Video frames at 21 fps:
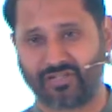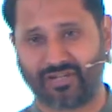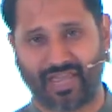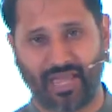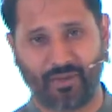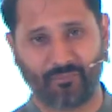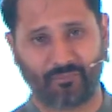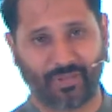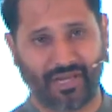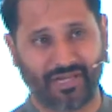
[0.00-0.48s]

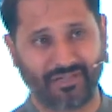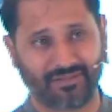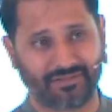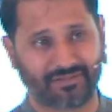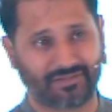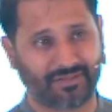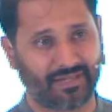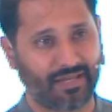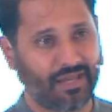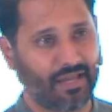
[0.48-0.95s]

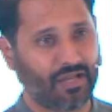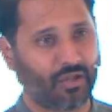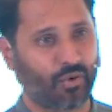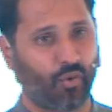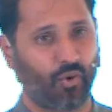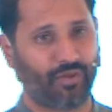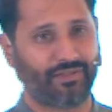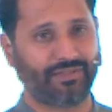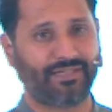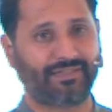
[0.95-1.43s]
campaigns,
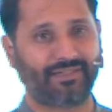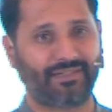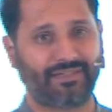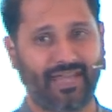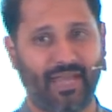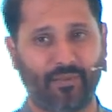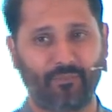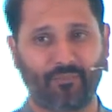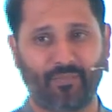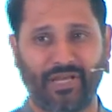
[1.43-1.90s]
coordinated
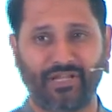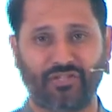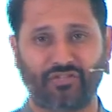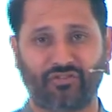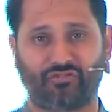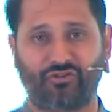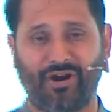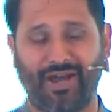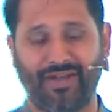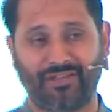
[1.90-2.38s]

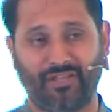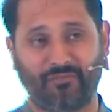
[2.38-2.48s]
campaigns run.